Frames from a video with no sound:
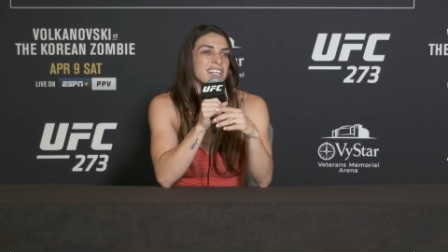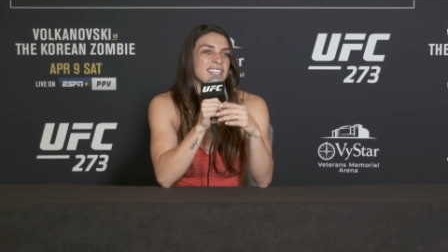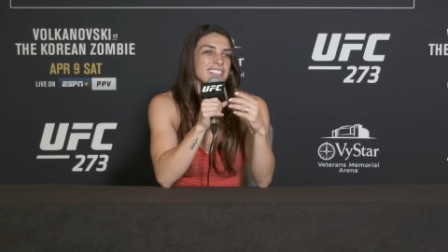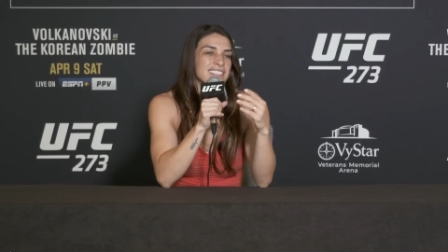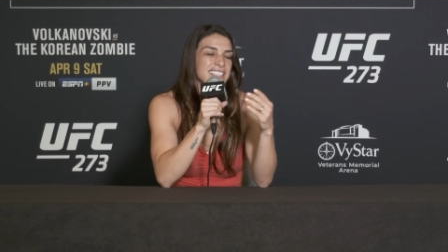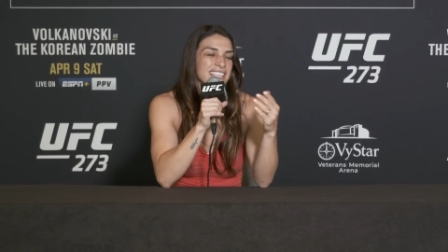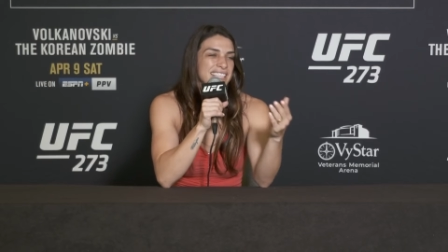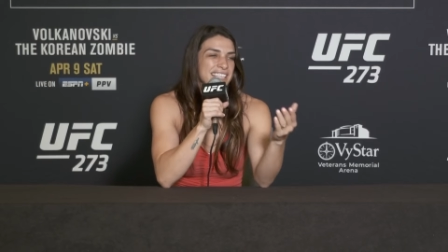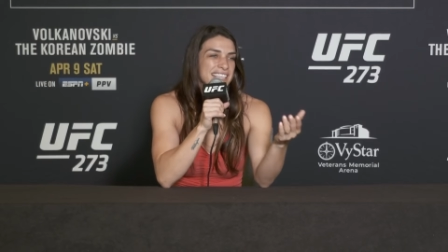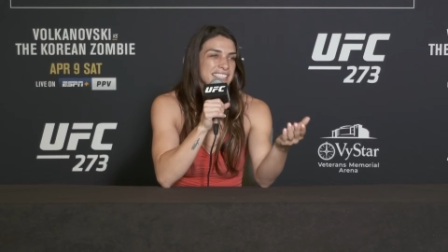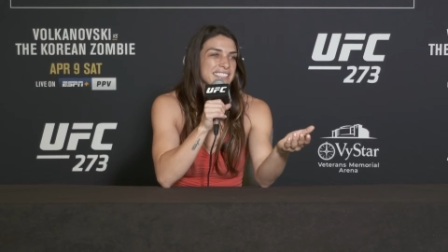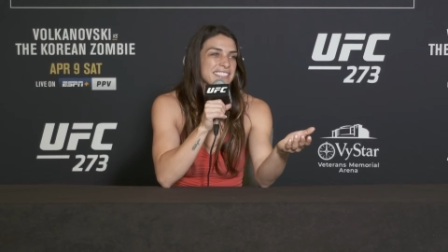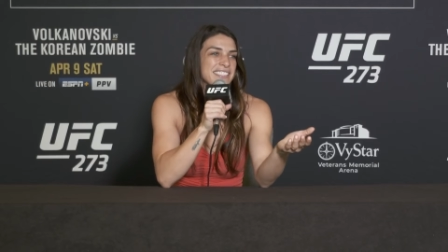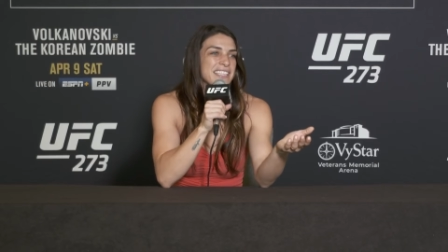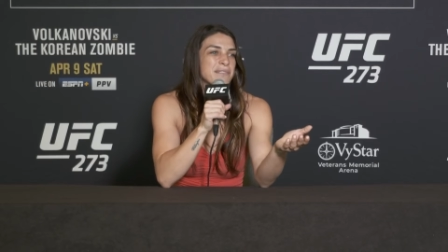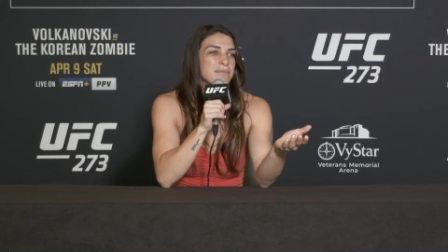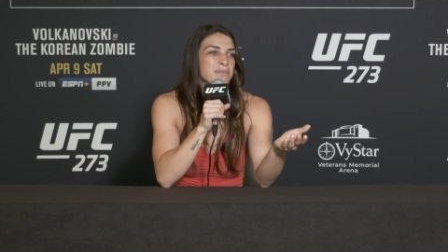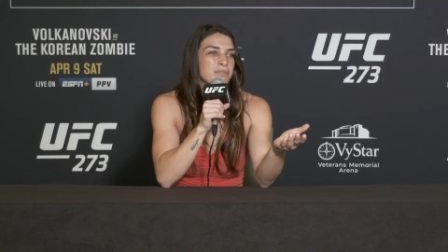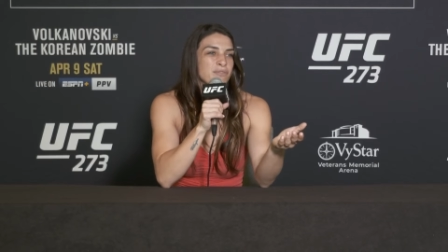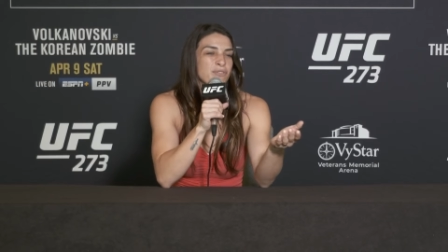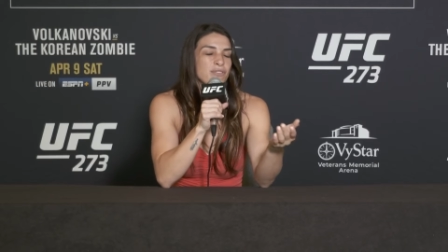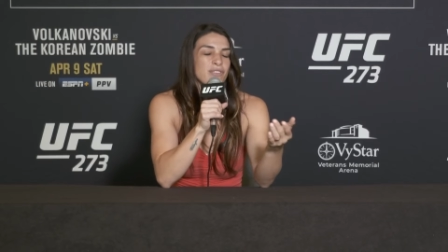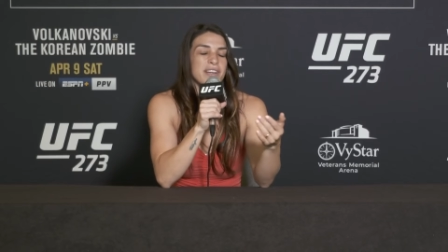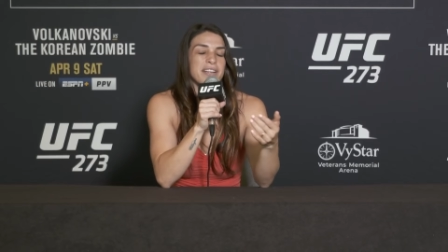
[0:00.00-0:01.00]
Like I said
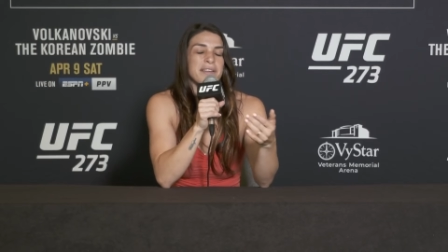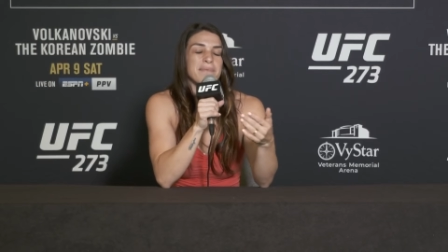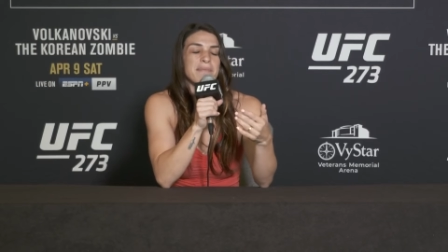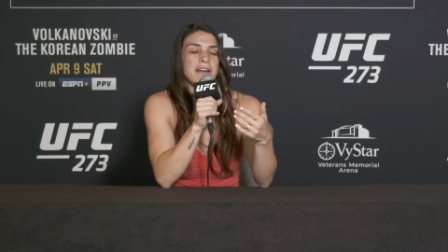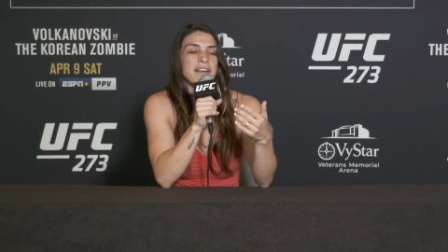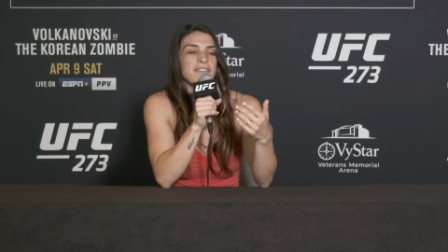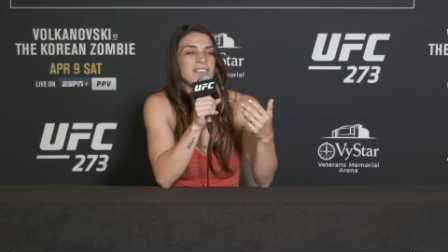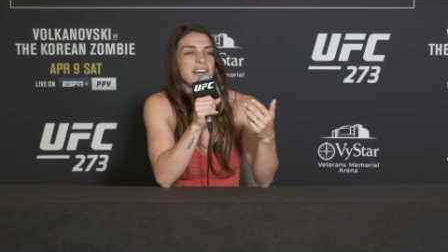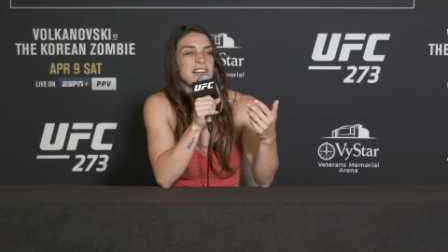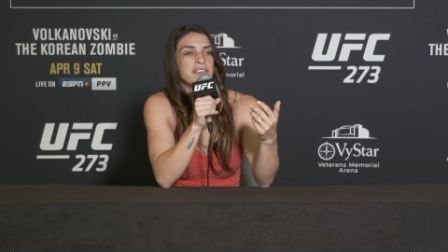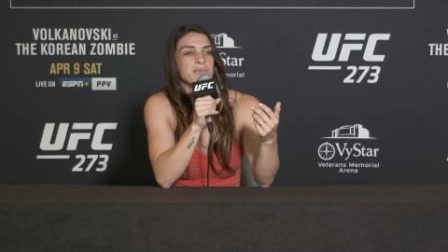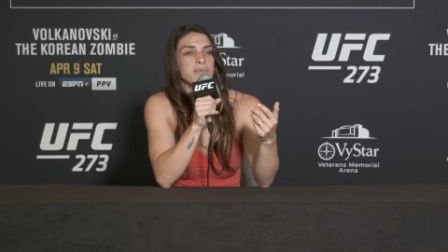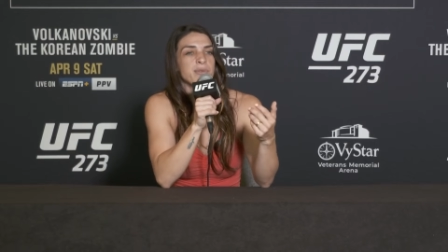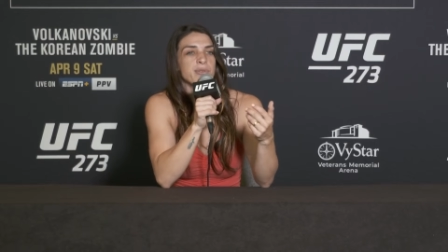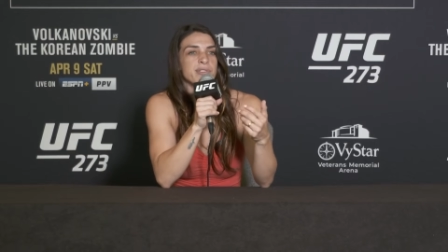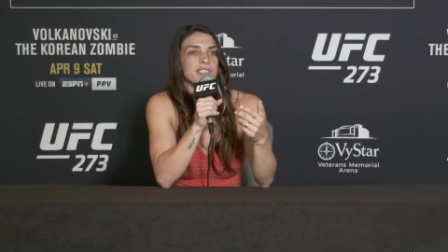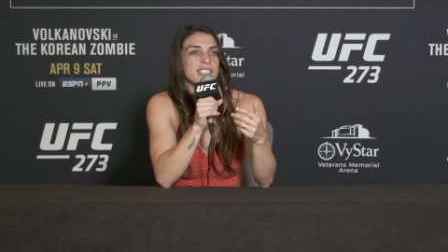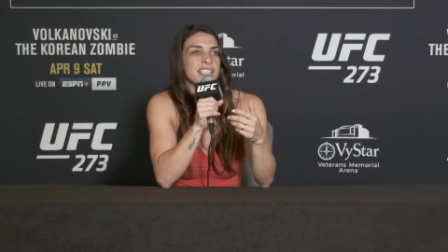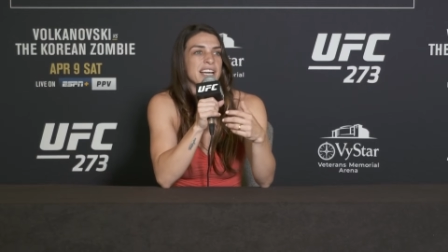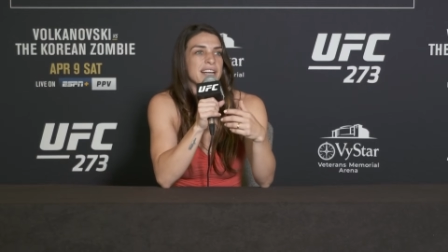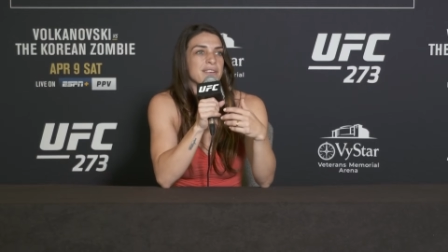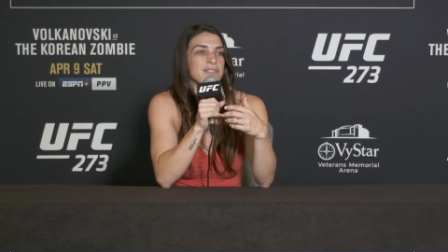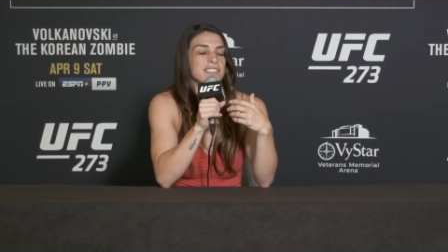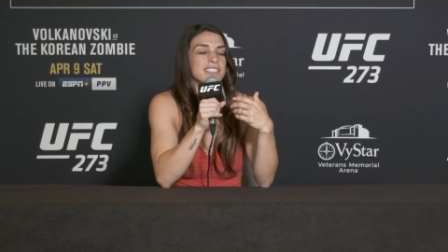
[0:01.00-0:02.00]
before, in my fight with
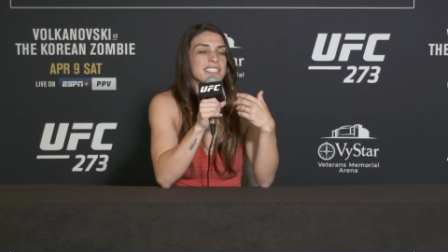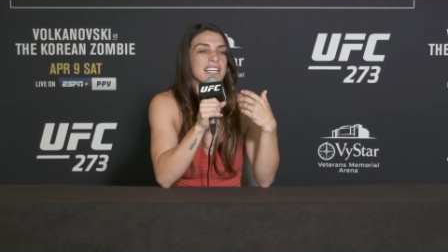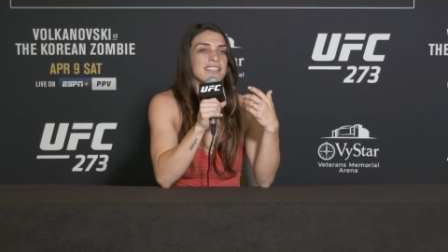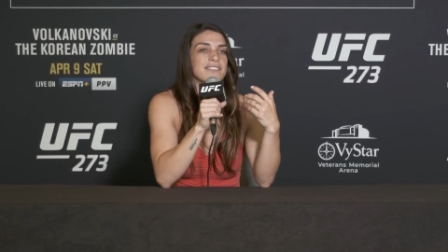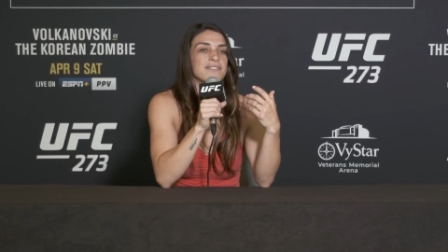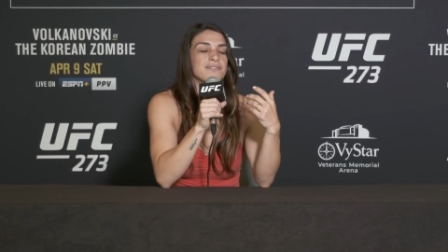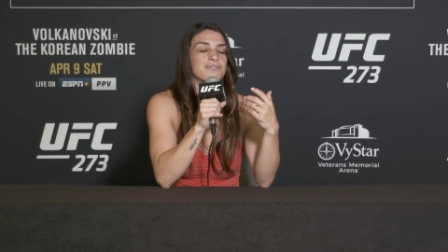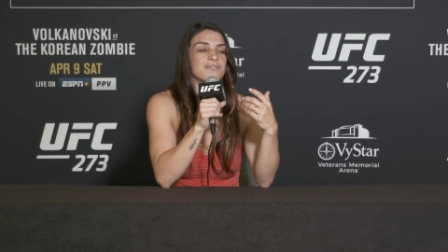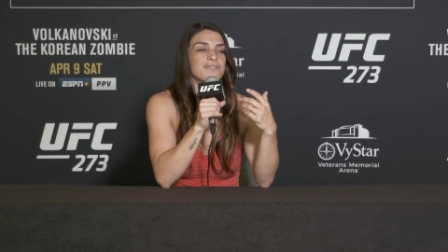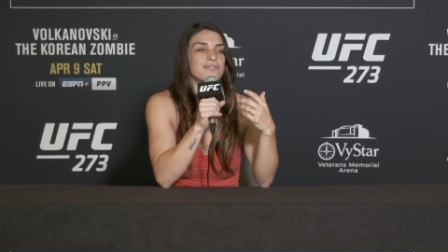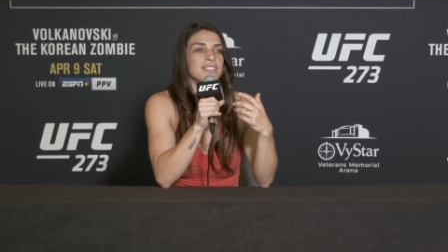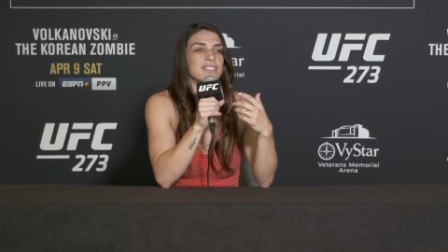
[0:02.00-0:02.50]
Marina, I was kind of